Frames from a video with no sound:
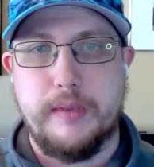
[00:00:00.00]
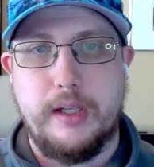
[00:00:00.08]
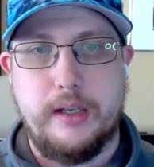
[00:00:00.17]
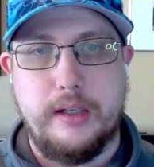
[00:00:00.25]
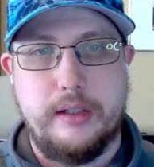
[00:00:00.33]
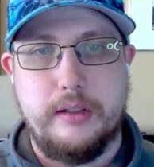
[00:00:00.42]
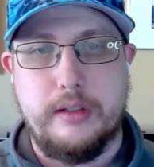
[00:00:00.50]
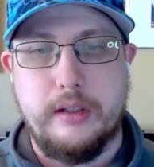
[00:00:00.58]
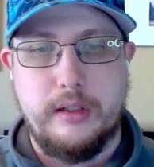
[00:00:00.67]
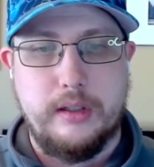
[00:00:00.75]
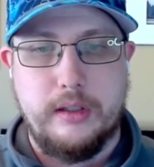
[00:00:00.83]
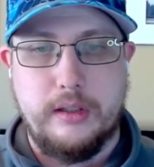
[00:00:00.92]
and
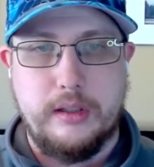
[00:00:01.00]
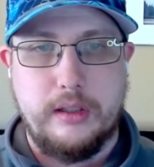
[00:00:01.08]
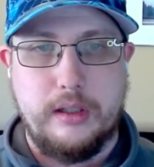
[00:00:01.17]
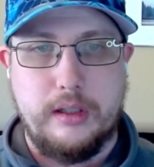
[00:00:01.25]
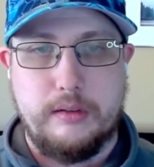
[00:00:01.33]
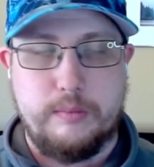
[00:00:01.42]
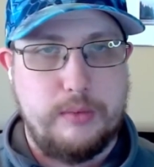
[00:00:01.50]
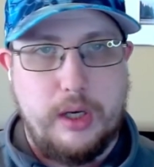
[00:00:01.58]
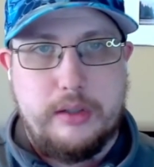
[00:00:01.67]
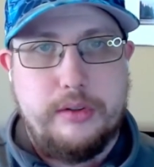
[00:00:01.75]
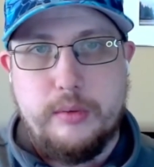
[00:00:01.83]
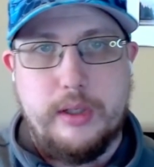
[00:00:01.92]

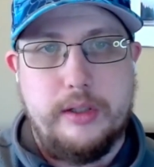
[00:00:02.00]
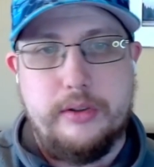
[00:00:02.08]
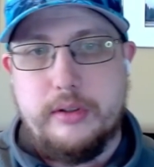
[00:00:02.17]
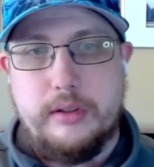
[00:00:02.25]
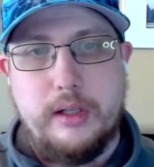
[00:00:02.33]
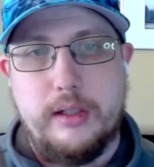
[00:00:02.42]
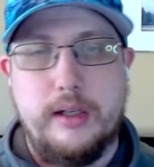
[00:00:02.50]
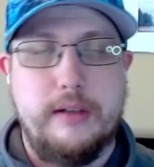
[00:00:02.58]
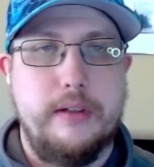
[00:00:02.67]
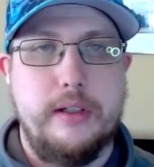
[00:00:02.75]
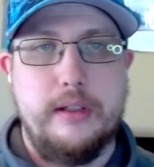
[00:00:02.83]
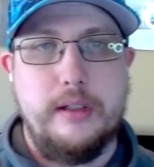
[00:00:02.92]
talk to us and
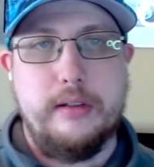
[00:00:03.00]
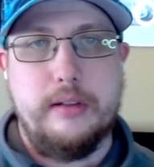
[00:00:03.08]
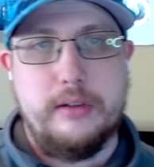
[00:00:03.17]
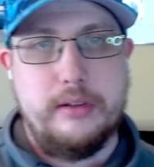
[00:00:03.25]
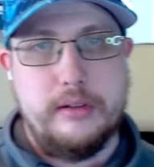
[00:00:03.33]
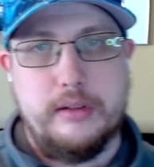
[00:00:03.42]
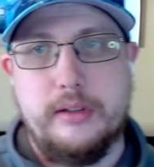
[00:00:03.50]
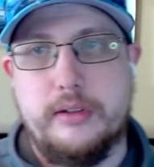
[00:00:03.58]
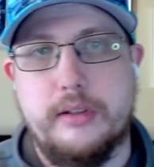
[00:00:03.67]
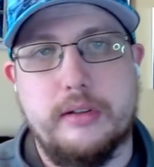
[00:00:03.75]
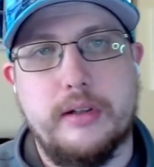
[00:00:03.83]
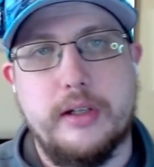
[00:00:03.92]
it's
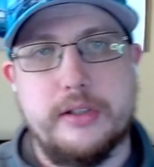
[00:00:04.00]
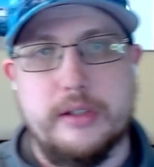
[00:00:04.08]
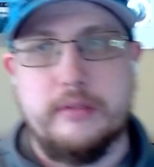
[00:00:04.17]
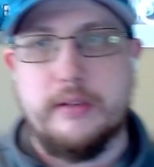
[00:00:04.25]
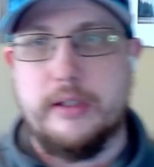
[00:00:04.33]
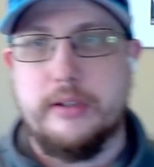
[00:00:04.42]
a discussion, right?